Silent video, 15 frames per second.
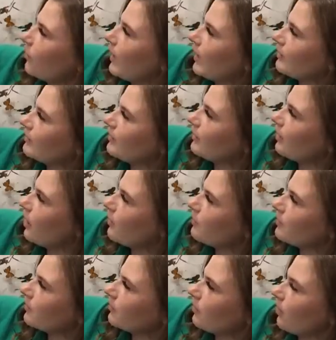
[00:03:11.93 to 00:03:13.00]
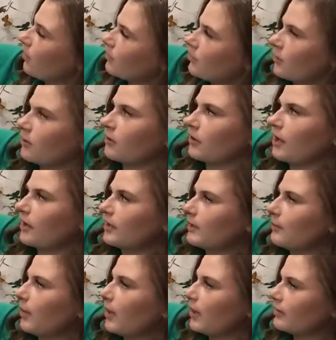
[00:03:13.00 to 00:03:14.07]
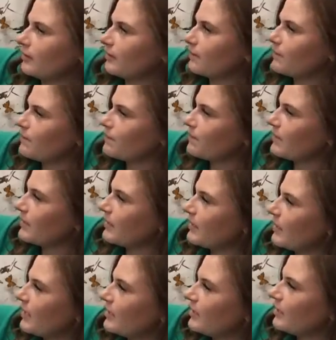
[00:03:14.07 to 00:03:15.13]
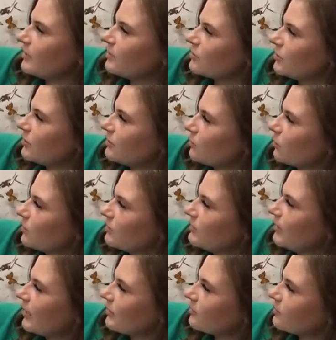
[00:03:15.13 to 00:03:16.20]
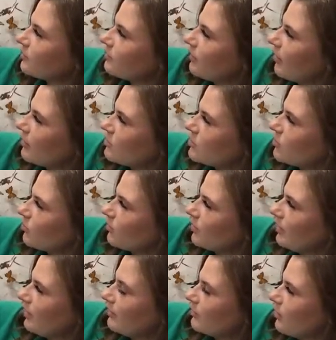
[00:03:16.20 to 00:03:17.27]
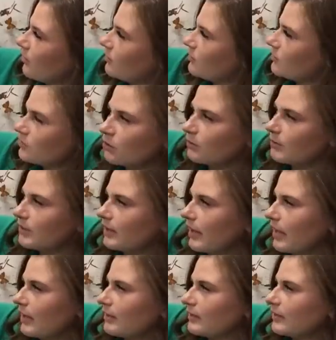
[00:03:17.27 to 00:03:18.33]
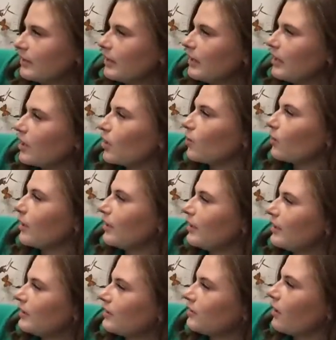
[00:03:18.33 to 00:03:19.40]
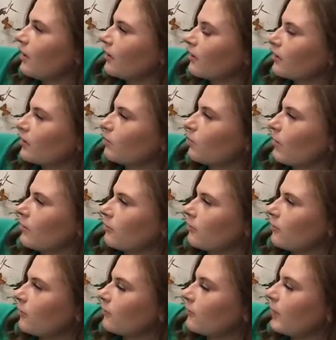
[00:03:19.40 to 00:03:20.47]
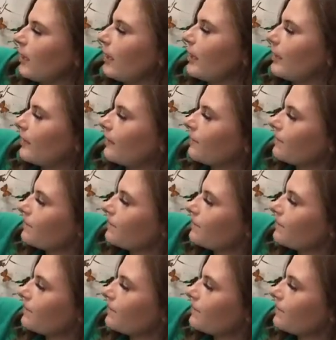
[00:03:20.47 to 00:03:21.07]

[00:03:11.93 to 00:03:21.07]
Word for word: a waxy cup called her honey pot. In it, she stores nectar that she will eat on stormy days when it is not good weather for flying.